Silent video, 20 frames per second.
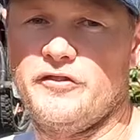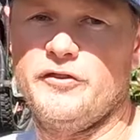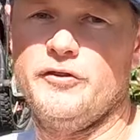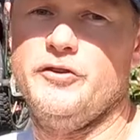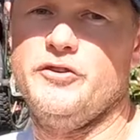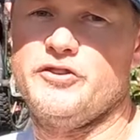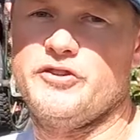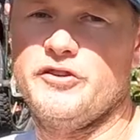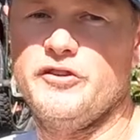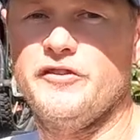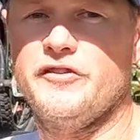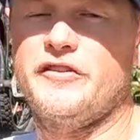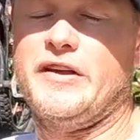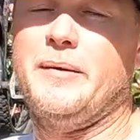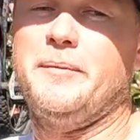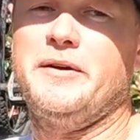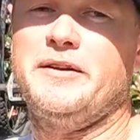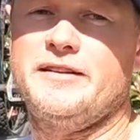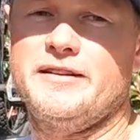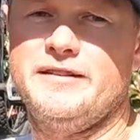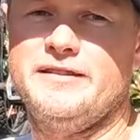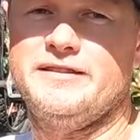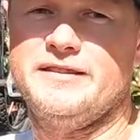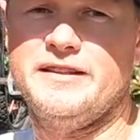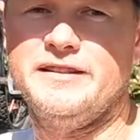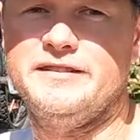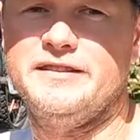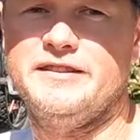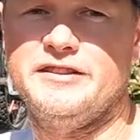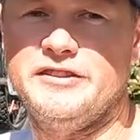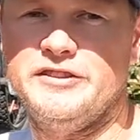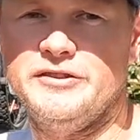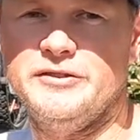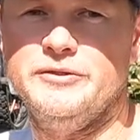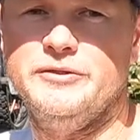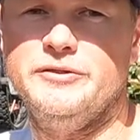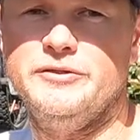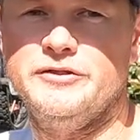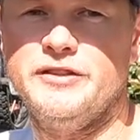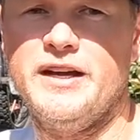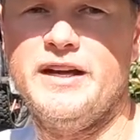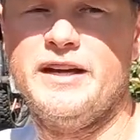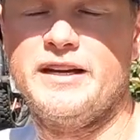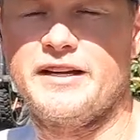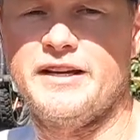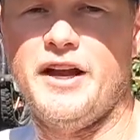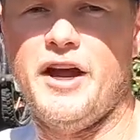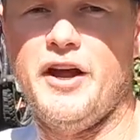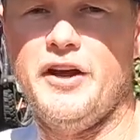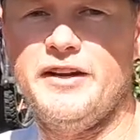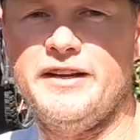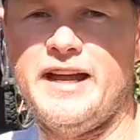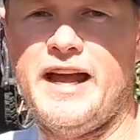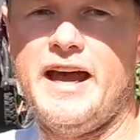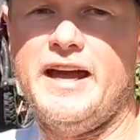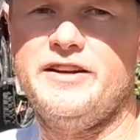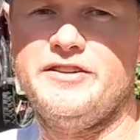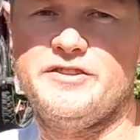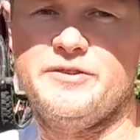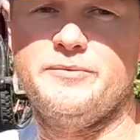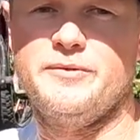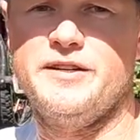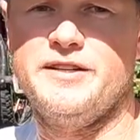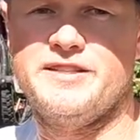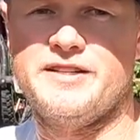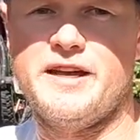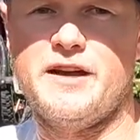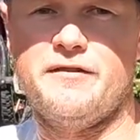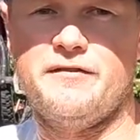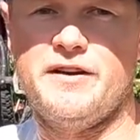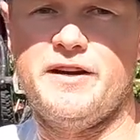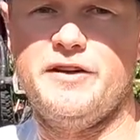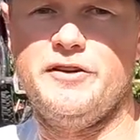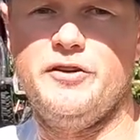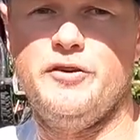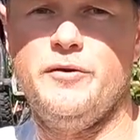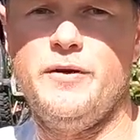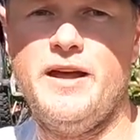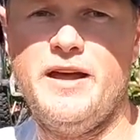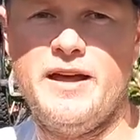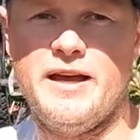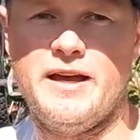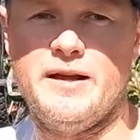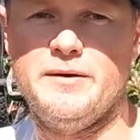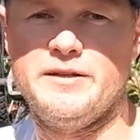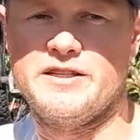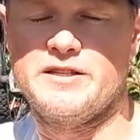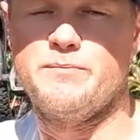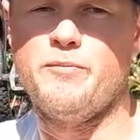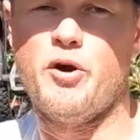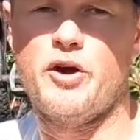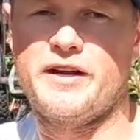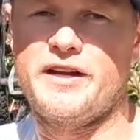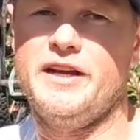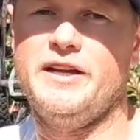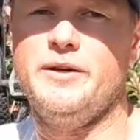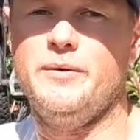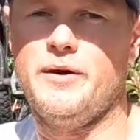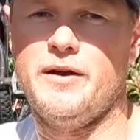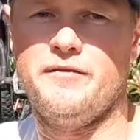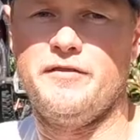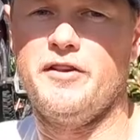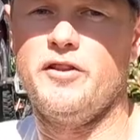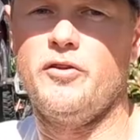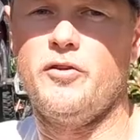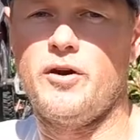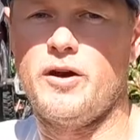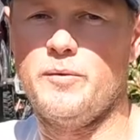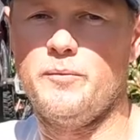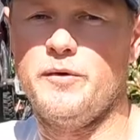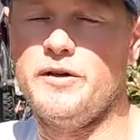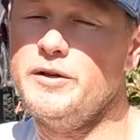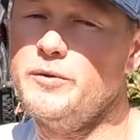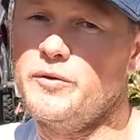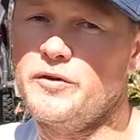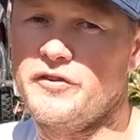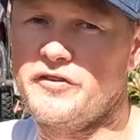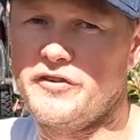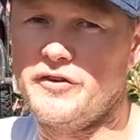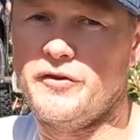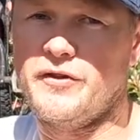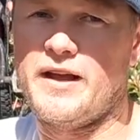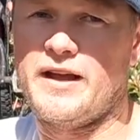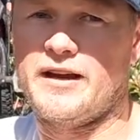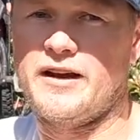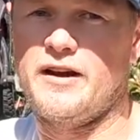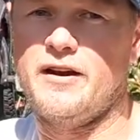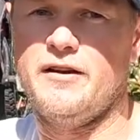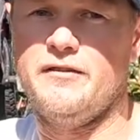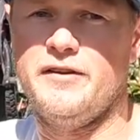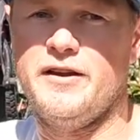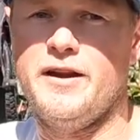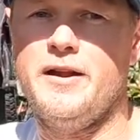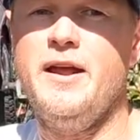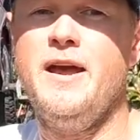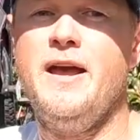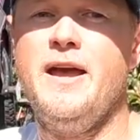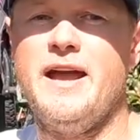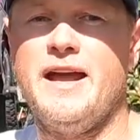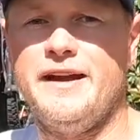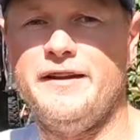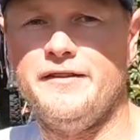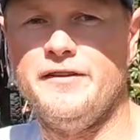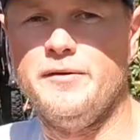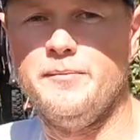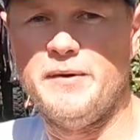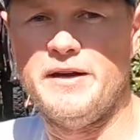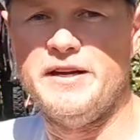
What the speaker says: solution and something that is easy to use can only add to resale value and just might get you over the line when you want to sell that caravan. And in the